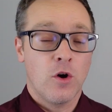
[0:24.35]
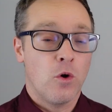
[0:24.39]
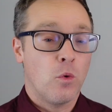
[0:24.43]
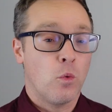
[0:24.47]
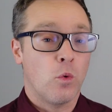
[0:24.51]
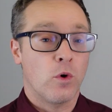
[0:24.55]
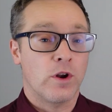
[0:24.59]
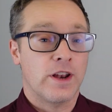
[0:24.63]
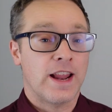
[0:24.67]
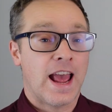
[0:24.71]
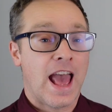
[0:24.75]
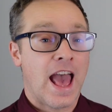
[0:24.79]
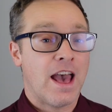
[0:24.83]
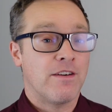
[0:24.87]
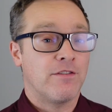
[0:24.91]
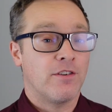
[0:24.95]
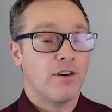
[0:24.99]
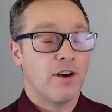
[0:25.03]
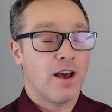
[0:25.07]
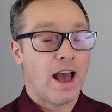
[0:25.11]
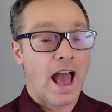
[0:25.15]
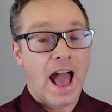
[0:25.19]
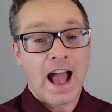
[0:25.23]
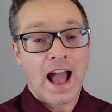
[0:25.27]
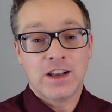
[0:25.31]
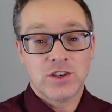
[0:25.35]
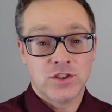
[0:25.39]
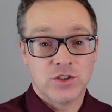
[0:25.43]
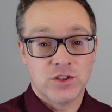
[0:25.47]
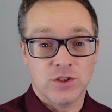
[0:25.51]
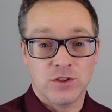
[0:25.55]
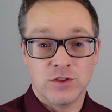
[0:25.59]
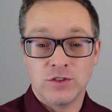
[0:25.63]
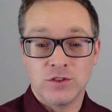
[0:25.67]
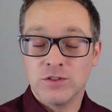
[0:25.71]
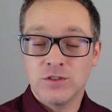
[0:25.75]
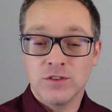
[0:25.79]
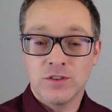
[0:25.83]
whatever
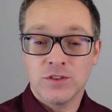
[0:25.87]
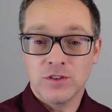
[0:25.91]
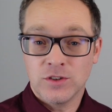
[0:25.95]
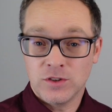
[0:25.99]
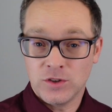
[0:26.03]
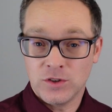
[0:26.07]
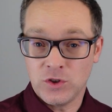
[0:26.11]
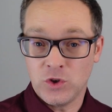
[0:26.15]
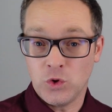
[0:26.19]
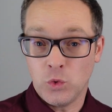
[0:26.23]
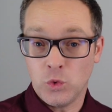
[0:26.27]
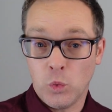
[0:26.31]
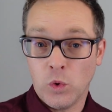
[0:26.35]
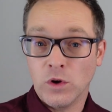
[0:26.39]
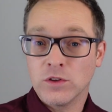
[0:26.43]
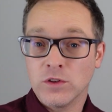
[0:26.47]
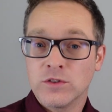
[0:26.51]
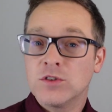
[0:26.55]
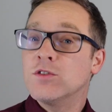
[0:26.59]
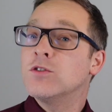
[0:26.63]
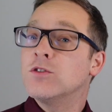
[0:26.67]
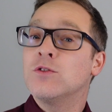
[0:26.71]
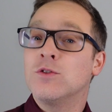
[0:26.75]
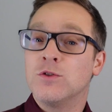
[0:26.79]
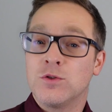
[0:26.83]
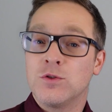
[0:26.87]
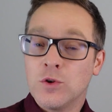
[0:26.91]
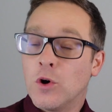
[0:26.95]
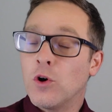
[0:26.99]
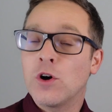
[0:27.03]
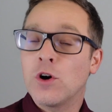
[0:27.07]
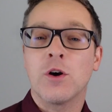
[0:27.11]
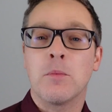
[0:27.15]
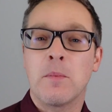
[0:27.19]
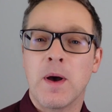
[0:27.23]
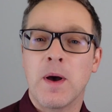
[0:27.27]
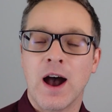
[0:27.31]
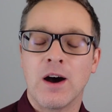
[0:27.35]
action you want to talk
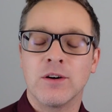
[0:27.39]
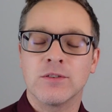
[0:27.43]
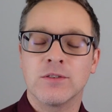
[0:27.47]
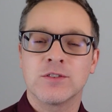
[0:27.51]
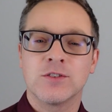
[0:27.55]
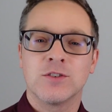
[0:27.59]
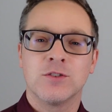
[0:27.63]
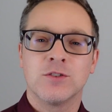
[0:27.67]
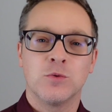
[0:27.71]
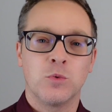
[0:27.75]
about,